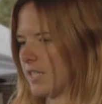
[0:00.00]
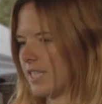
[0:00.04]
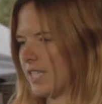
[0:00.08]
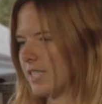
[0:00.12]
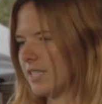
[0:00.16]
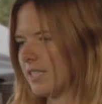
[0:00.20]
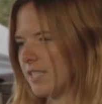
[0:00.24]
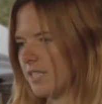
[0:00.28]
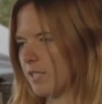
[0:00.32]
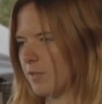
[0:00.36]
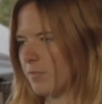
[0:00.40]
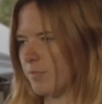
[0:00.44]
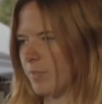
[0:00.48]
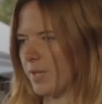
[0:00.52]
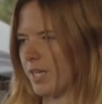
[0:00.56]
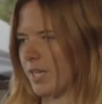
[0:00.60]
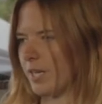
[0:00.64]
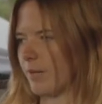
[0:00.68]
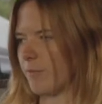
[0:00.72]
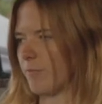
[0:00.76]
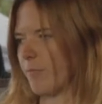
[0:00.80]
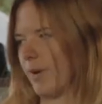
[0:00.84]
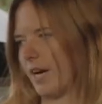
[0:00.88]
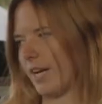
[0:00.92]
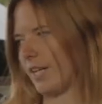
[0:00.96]
This is
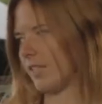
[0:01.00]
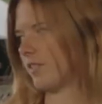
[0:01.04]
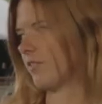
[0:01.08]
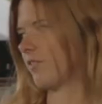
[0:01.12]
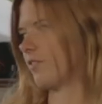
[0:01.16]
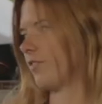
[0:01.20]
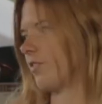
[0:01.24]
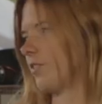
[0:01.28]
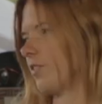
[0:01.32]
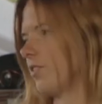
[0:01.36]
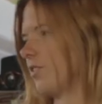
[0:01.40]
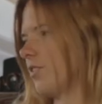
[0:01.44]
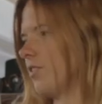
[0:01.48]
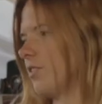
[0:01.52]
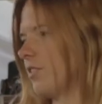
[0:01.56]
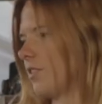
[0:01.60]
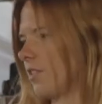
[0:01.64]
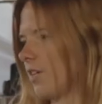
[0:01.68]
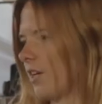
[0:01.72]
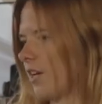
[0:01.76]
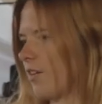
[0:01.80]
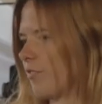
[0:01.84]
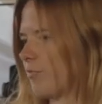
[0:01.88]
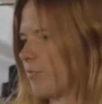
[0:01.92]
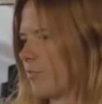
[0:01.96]
being
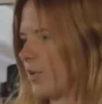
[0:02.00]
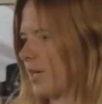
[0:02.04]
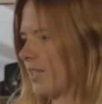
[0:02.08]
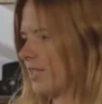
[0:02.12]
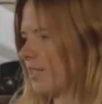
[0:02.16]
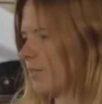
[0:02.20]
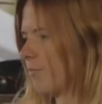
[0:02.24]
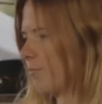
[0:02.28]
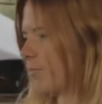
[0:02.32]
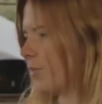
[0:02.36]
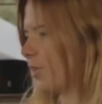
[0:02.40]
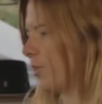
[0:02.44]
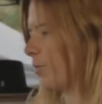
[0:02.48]
mindful of the present